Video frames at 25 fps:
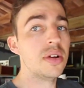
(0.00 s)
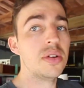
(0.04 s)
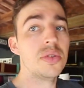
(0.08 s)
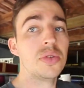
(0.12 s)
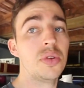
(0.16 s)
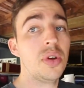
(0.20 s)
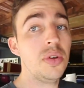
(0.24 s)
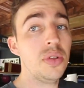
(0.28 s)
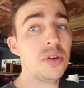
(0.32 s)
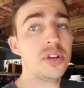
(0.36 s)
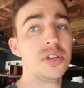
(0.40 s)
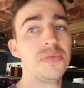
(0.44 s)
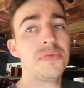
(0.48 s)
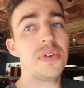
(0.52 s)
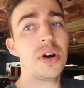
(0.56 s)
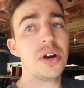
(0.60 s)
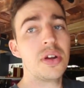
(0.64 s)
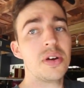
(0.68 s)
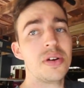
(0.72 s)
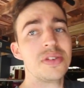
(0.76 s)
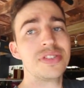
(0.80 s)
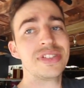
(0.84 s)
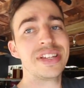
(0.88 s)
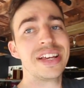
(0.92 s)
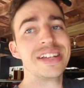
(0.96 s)
Do those
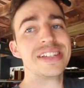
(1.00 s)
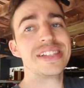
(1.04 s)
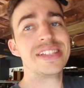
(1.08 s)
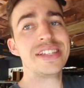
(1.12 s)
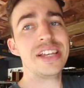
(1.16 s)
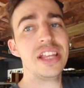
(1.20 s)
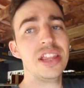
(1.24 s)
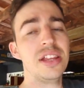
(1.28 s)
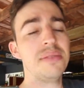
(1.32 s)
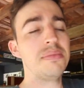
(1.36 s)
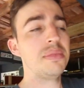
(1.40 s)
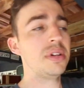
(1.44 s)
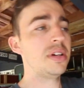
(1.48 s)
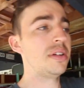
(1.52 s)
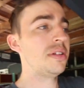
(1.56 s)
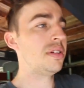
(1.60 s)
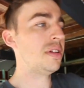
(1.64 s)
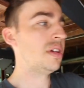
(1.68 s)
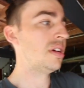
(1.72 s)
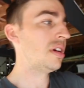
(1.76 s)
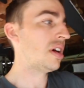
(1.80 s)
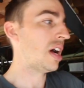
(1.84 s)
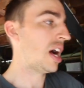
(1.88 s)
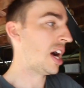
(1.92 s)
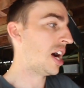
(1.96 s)
photos, send them in,
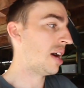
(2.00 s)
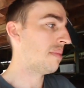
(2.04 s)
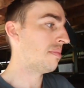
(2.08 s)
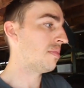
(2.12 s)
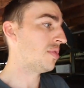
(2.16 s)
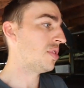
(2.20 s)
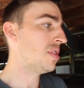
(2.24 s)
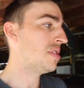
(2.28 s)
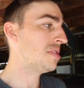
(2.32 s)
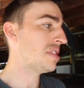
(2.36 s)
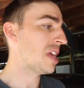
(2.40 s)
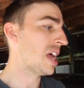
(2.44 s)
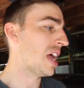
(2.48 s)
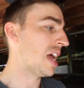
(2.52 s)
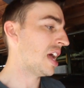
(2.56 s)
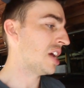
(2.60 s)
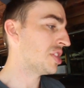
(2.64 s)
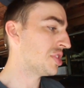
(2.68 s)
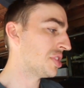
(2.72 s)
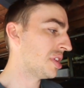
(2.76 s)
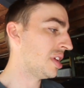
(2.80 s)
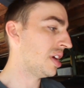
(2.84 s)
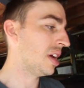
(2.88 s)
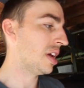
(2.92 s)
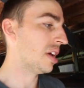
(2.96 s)
use that
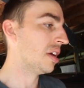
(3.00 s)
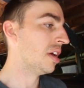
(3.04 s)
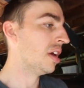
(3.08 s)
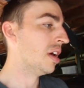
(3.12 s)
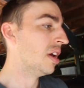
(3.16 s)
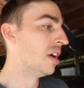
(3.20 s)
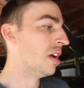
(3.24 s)
hashtag.